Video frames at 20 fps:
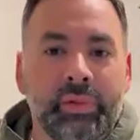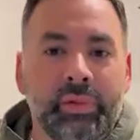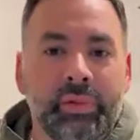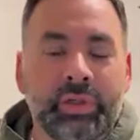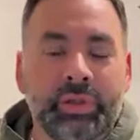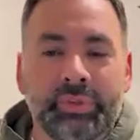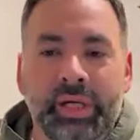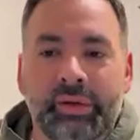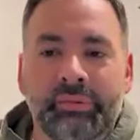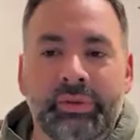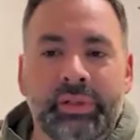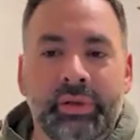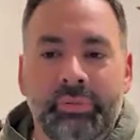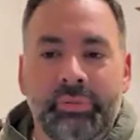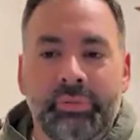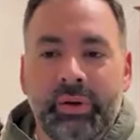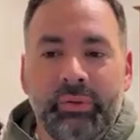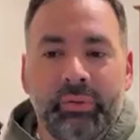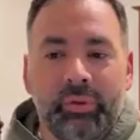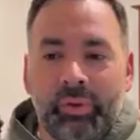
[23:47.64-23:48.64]
Sometimes
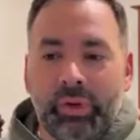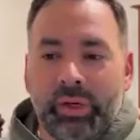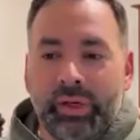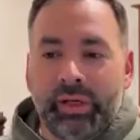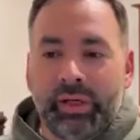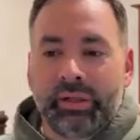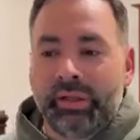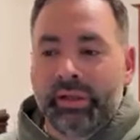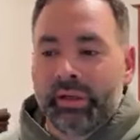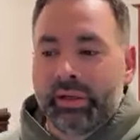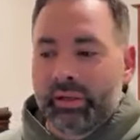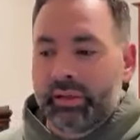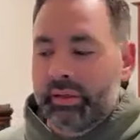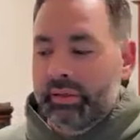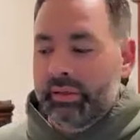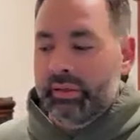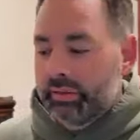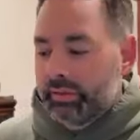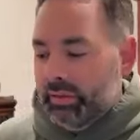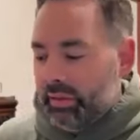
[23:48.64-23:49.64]
some people want
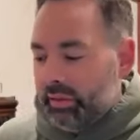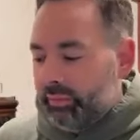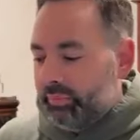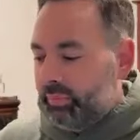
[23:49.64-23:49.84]
to